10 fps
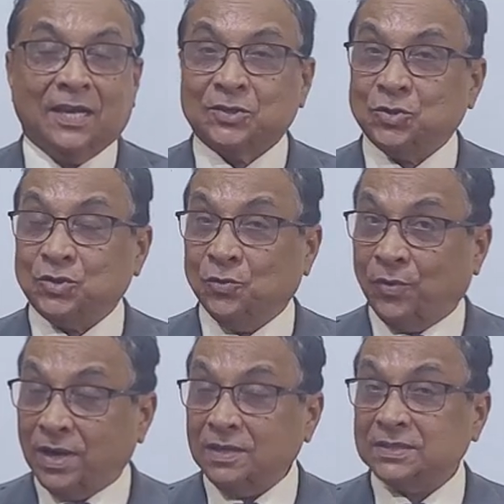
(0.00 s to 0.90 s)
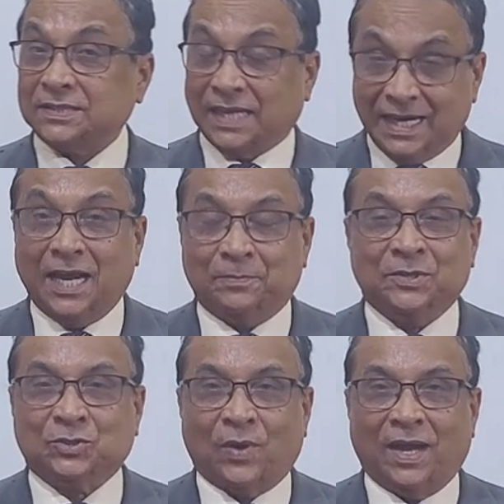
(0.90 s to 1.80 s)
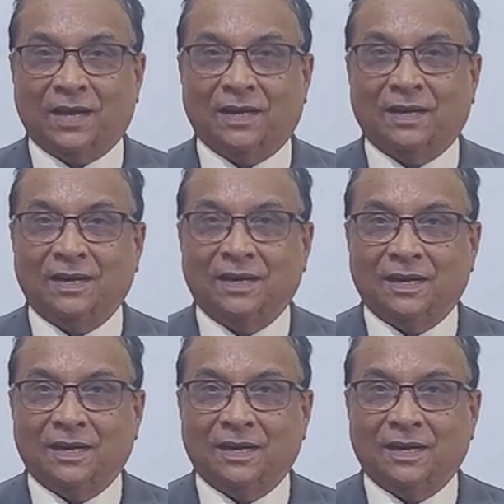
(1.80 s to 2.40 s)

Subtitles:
So the word son of the soil